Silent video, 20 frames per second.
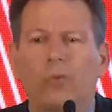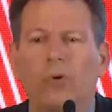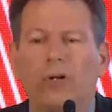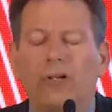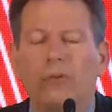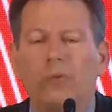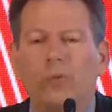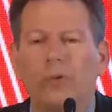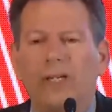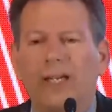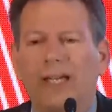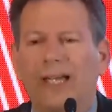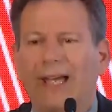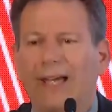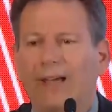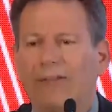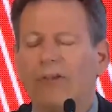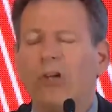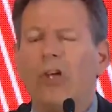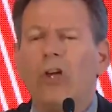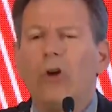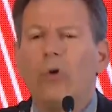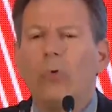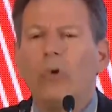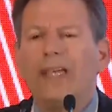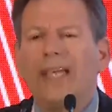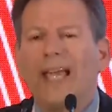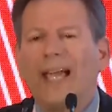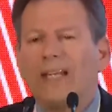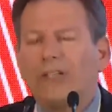What did we have?
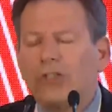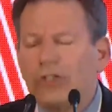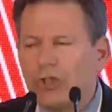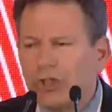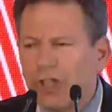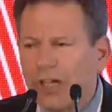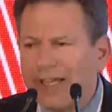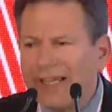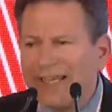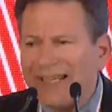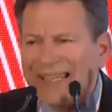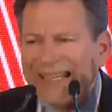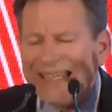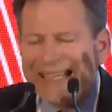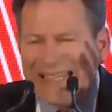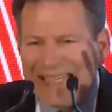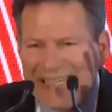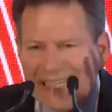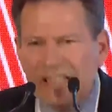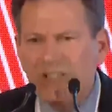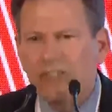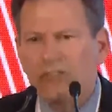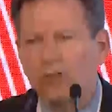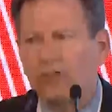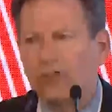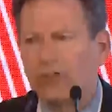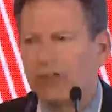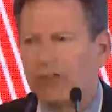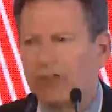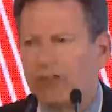We had China
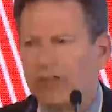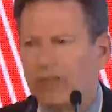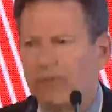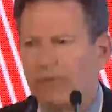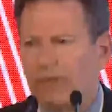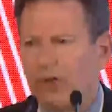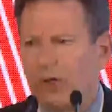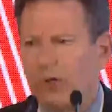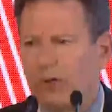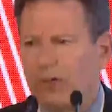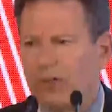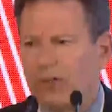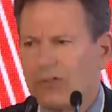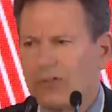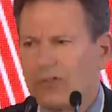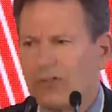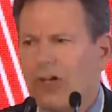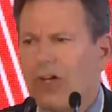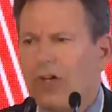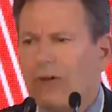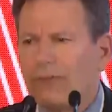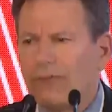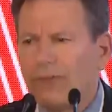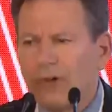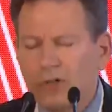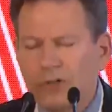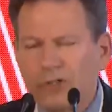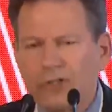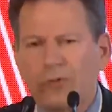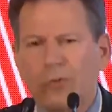internally focused
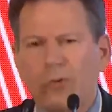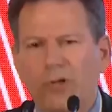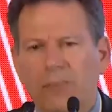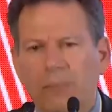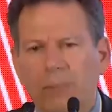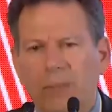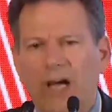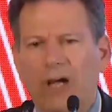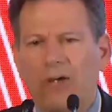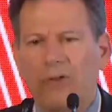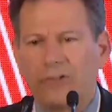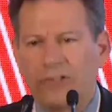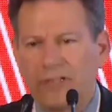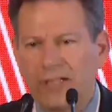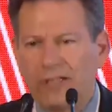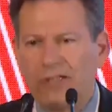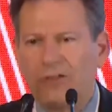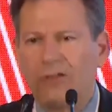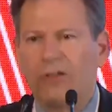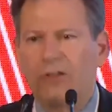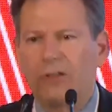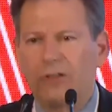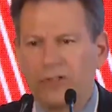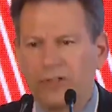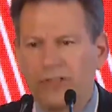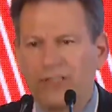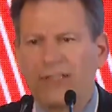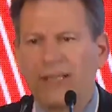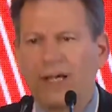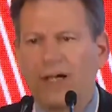First, with Mao
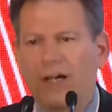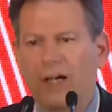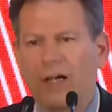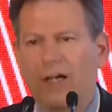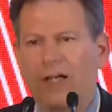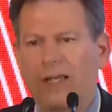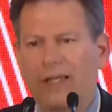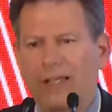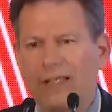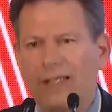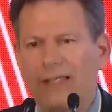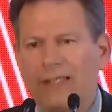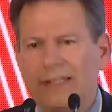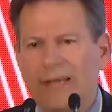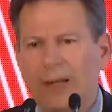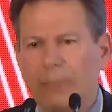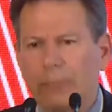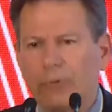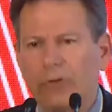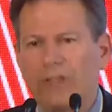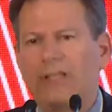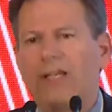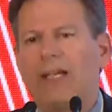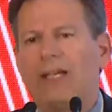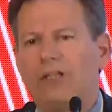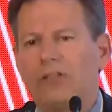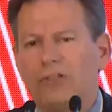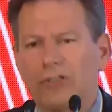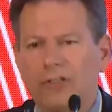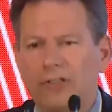Zedong's de uh,
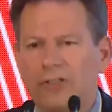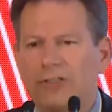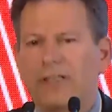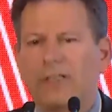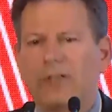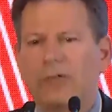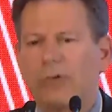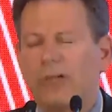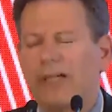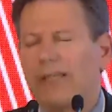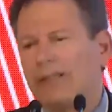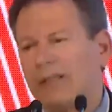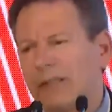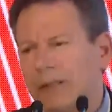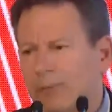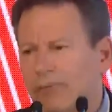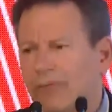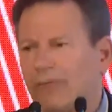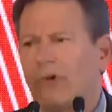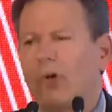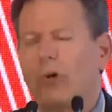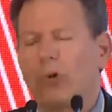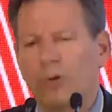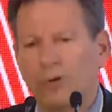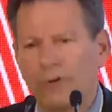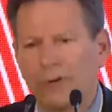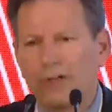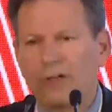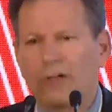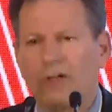depredations, the Great Leap
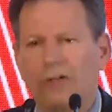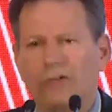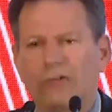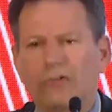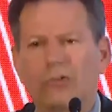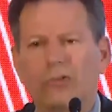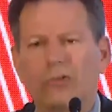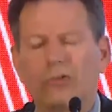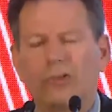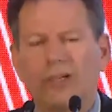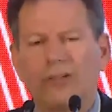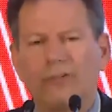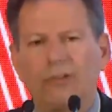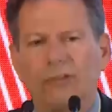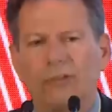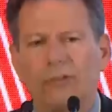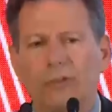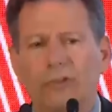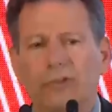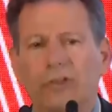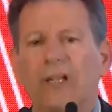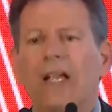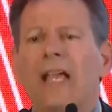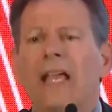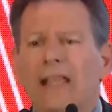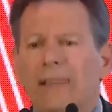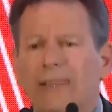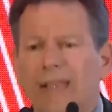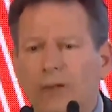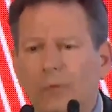Forward, the Cultural Revolution,
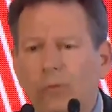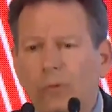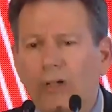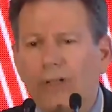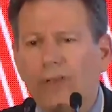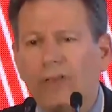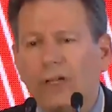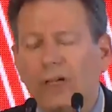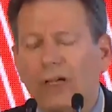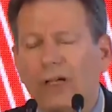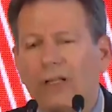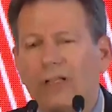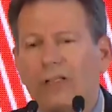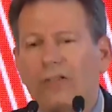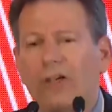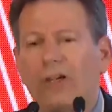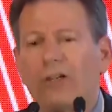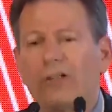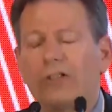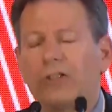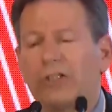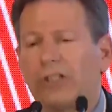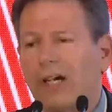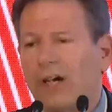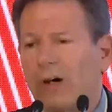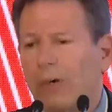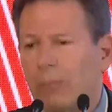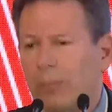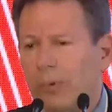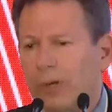then with uh, Deng
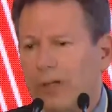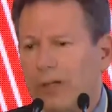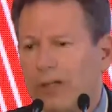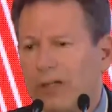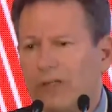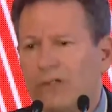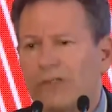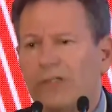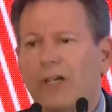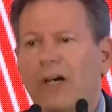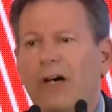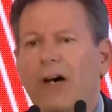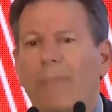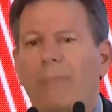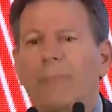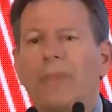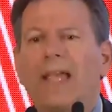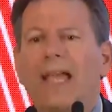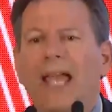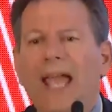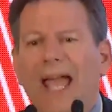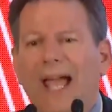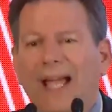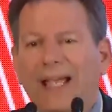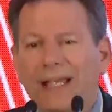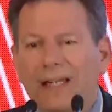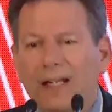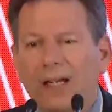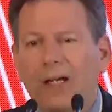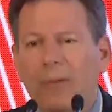Xiaoping's um,
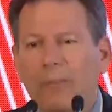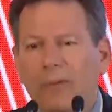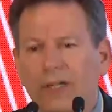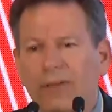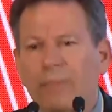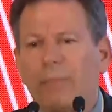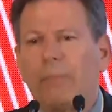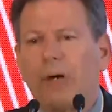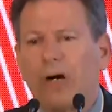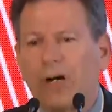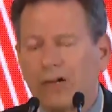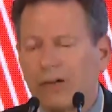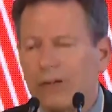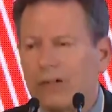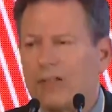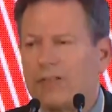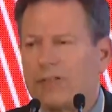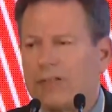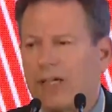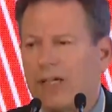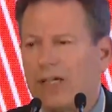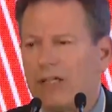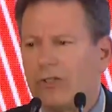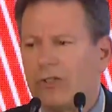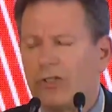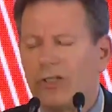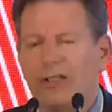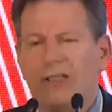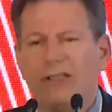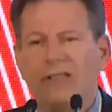economic
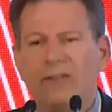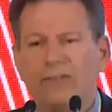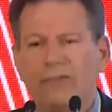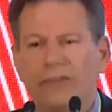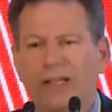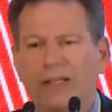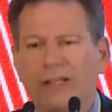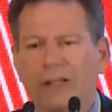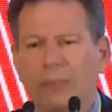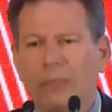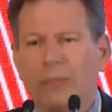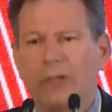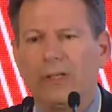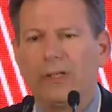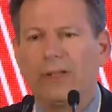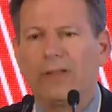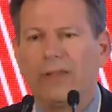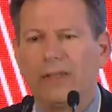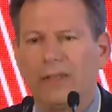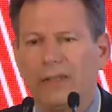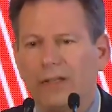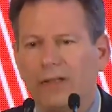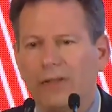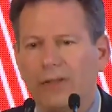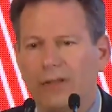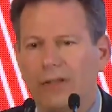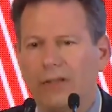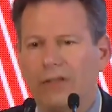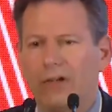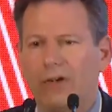modernization and development, the, uh,
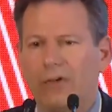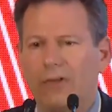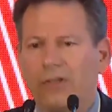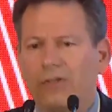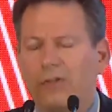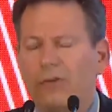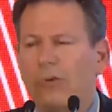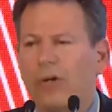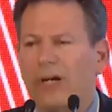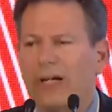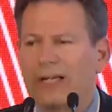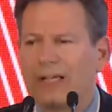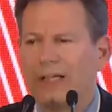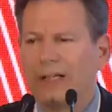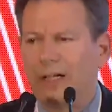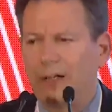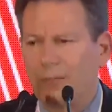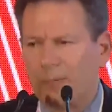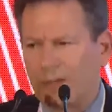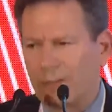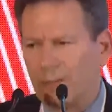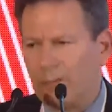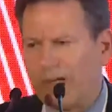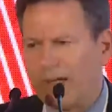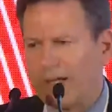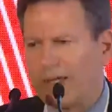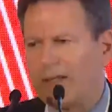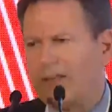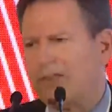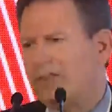the, you know the new economic
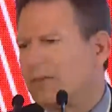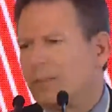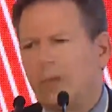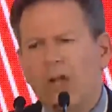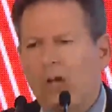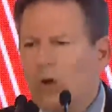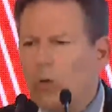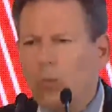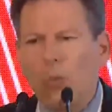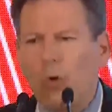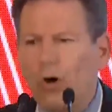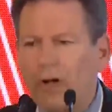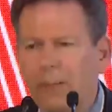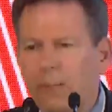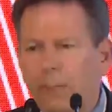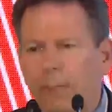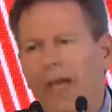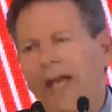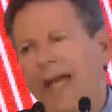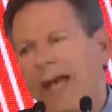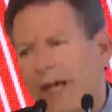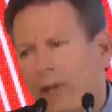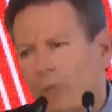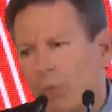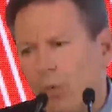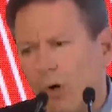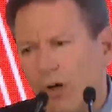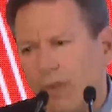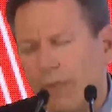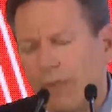mechanism. One bad,
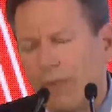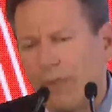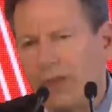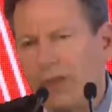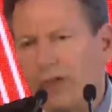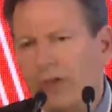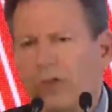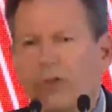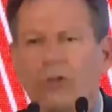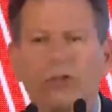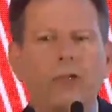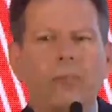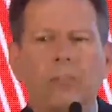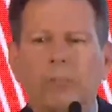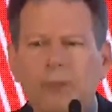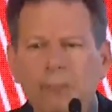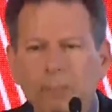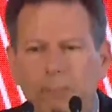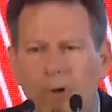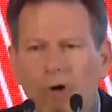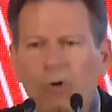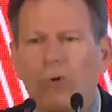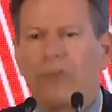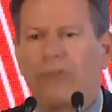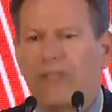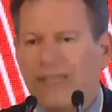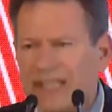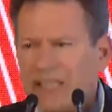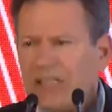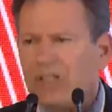one thing good, but both
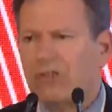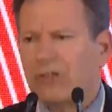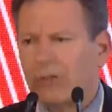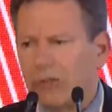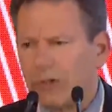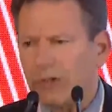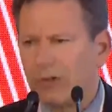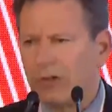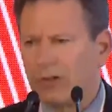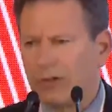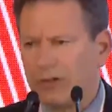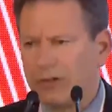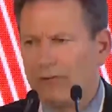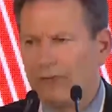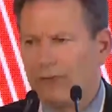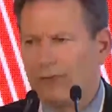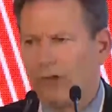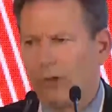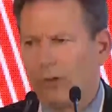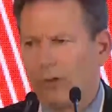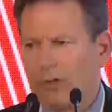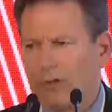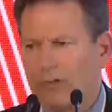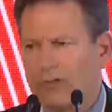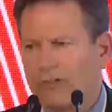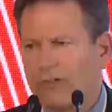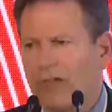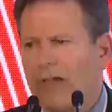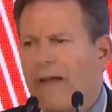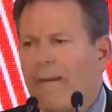internally
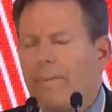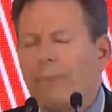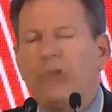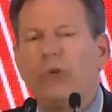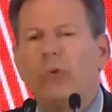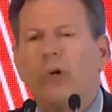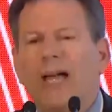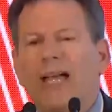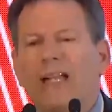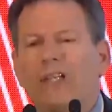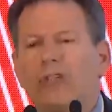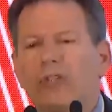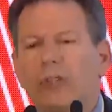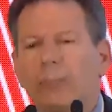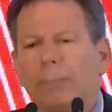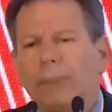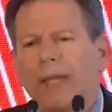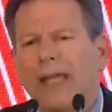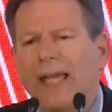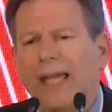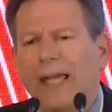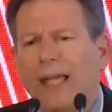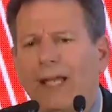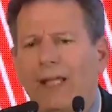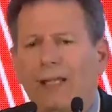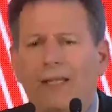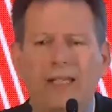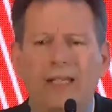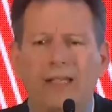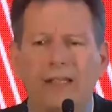focused. You had
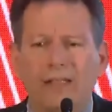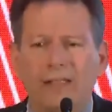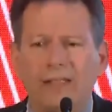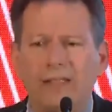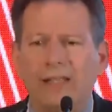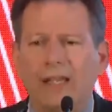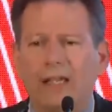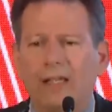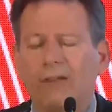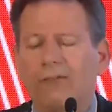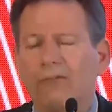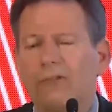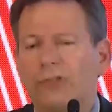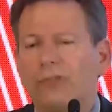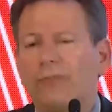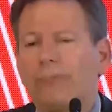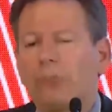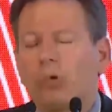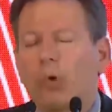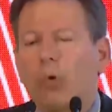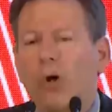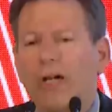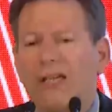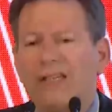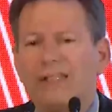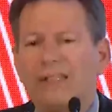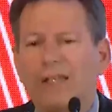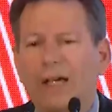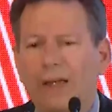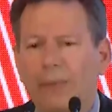Japan in a state of
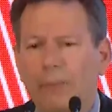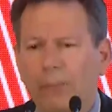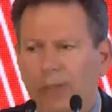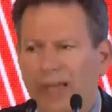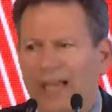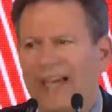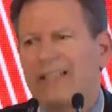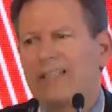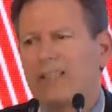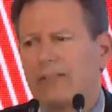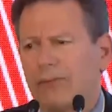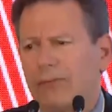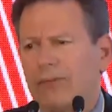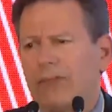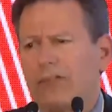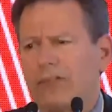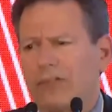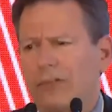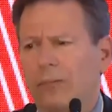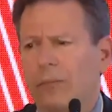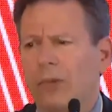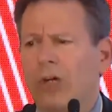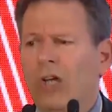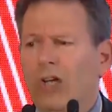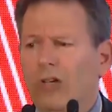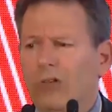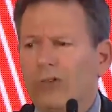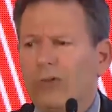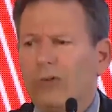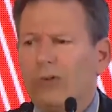quasi-pacifism
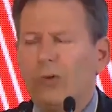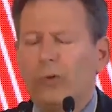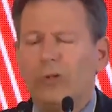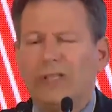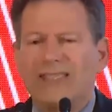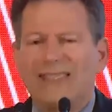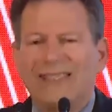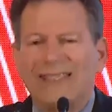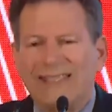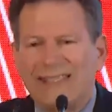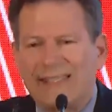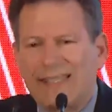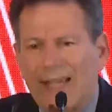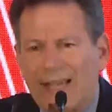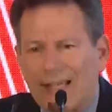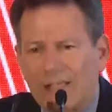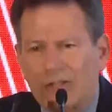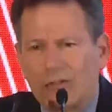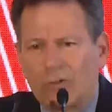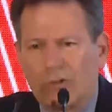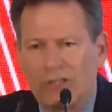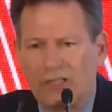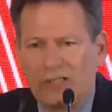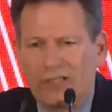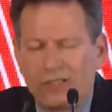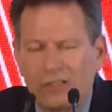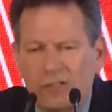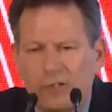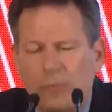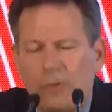due to its disastrous
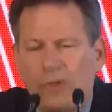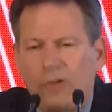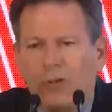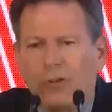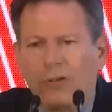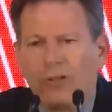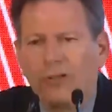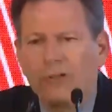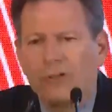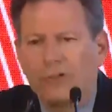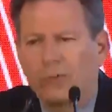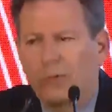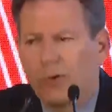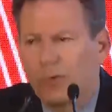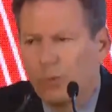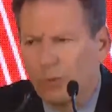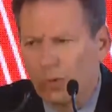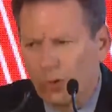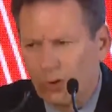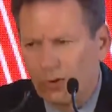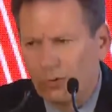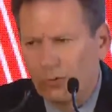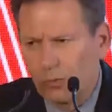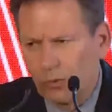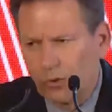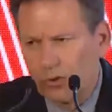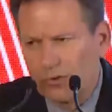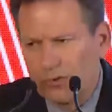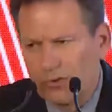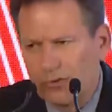experience with World
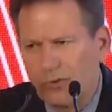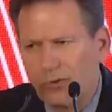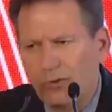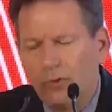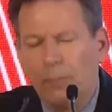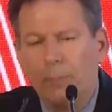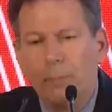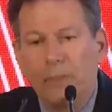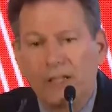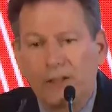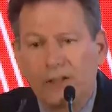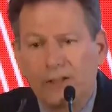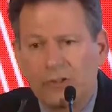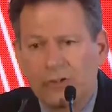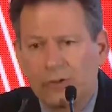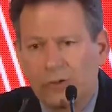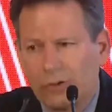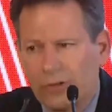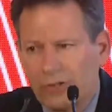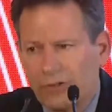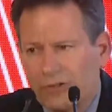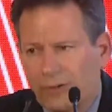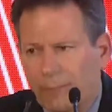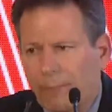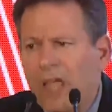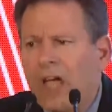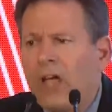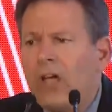War II militarism.